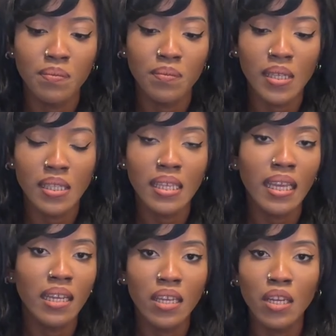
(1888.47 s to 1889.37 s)
it's like,
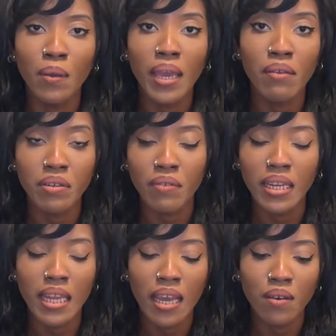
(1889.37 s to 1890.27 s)
you know, airing right
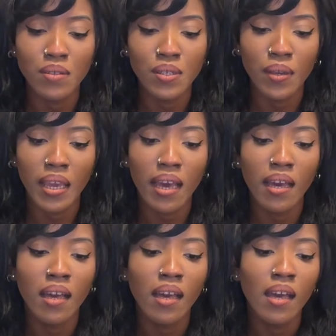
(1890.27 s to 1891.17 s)
now. So yeah.
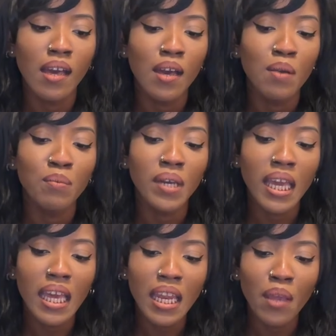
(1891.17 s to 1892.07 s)
But
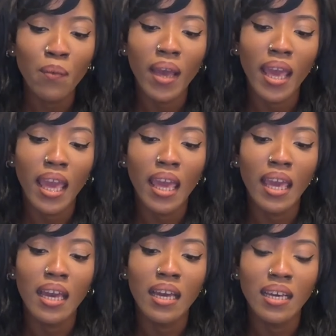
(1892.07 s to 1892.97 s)
anyway,
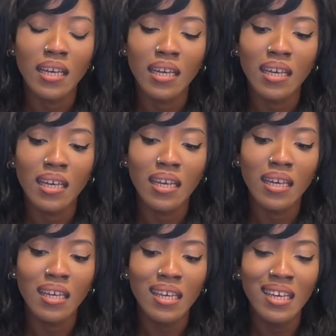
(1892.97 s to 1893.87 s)

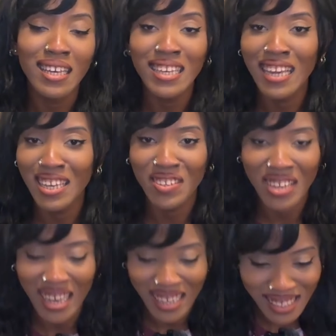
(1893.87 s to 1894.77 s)
yeah, you
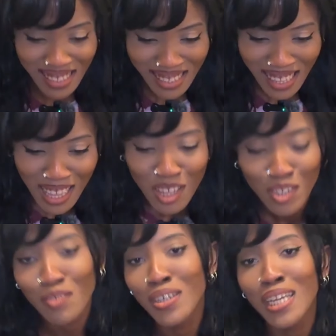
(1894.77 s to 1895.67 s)
guys,
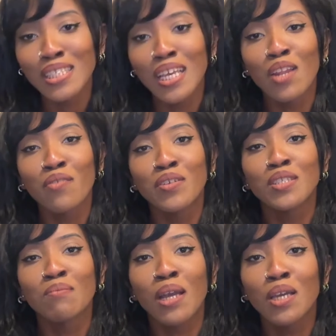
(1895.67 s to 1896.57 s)
don't forget to head over to
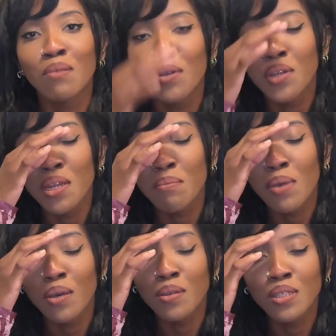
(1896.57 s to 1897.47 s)
my community
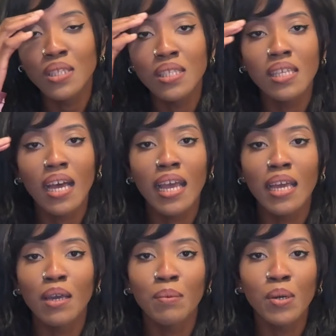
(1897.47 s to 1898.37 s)
posts. I
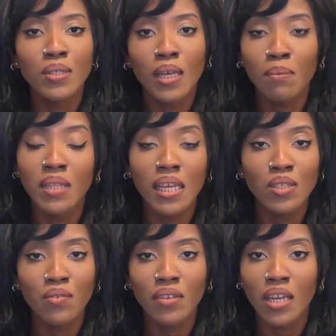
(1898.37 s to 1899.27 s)
post updates
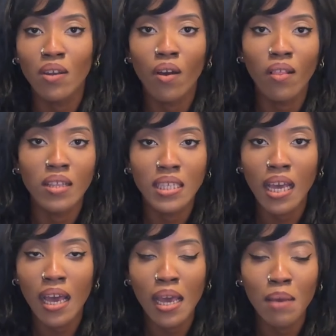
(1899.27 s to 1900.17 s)
over there all the
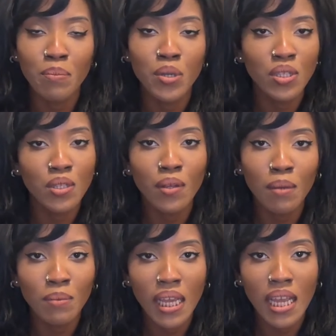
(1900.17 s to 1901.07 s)
time, personal
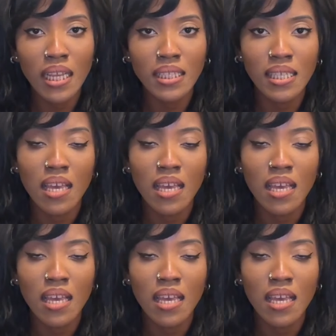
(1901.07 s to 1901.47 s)
updates.